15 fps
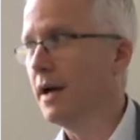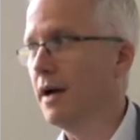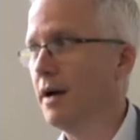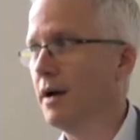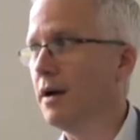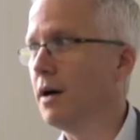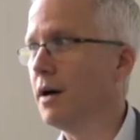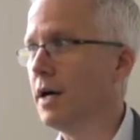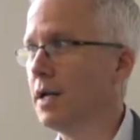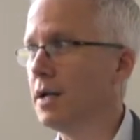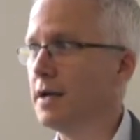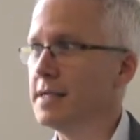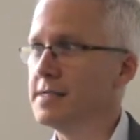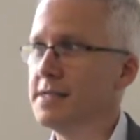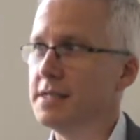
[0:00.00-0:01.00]

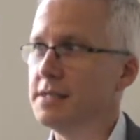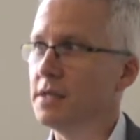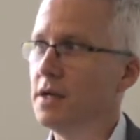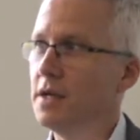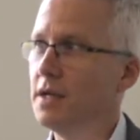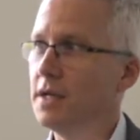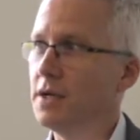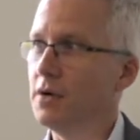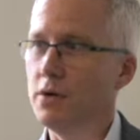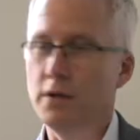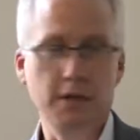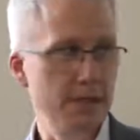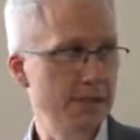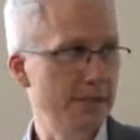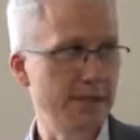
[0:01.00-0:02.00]
highlighted early
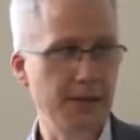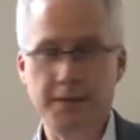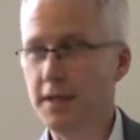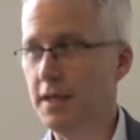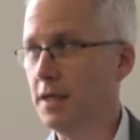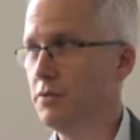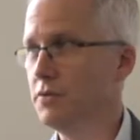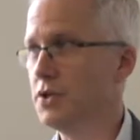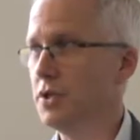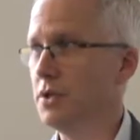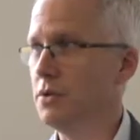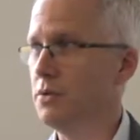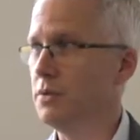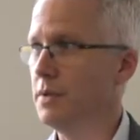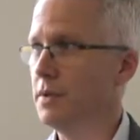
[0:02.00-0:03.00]
on as something you
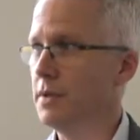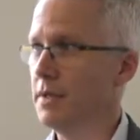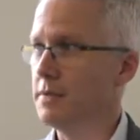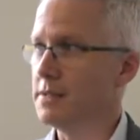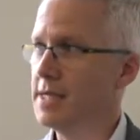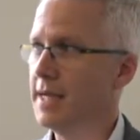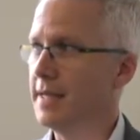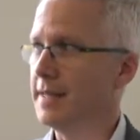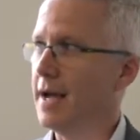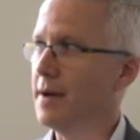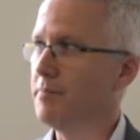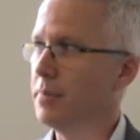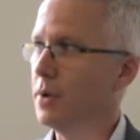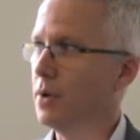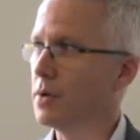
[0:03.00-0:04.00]
do. You tick
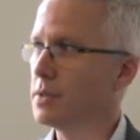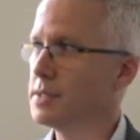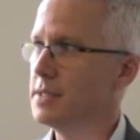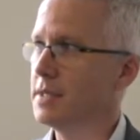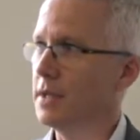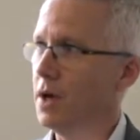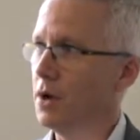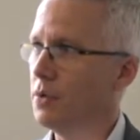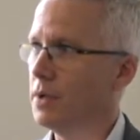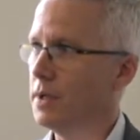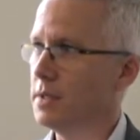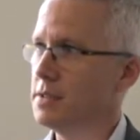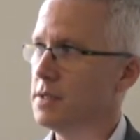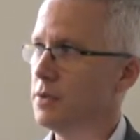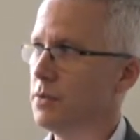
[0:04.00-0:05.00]
that box, you go on
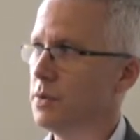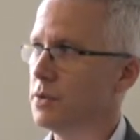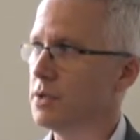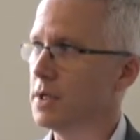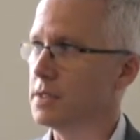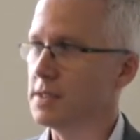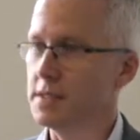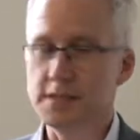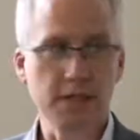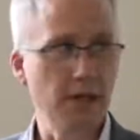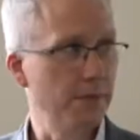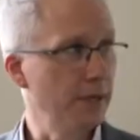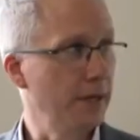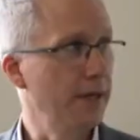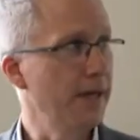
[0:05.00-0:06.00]
and do all the drug
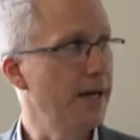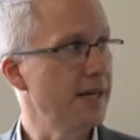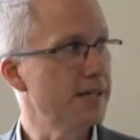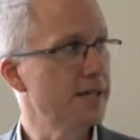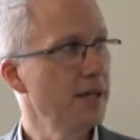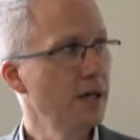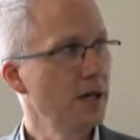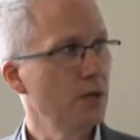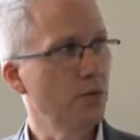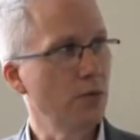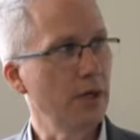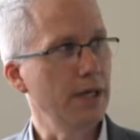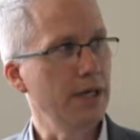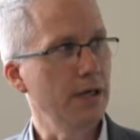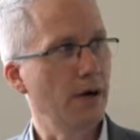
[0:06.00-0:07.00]
discovery, and that's
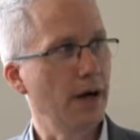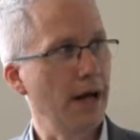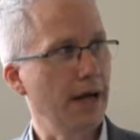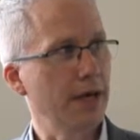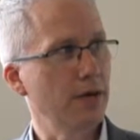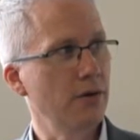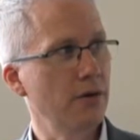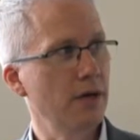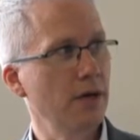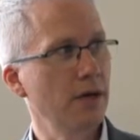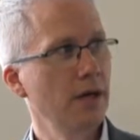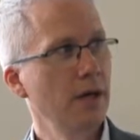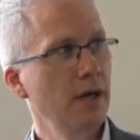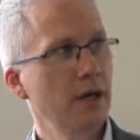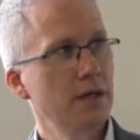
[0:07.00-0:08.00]
really not accurate.
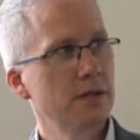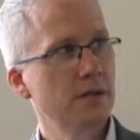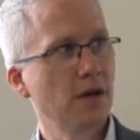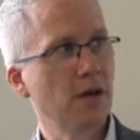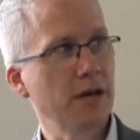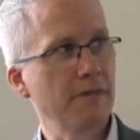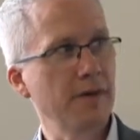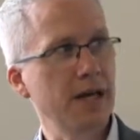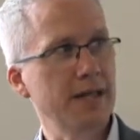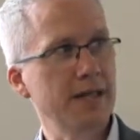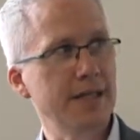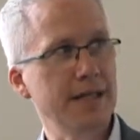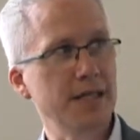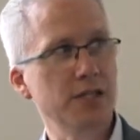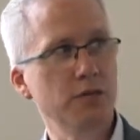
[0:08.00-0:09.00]
Target
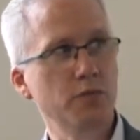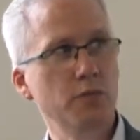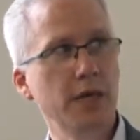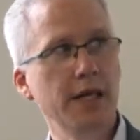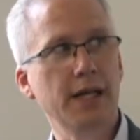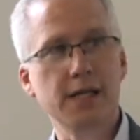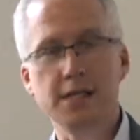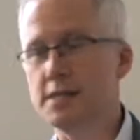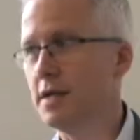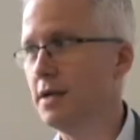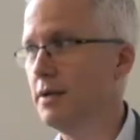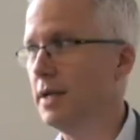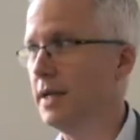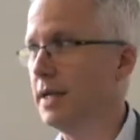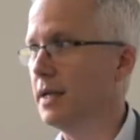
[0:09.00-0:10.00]
validation really has
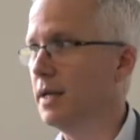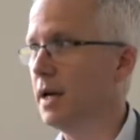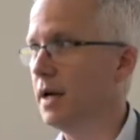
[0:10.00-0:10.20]
only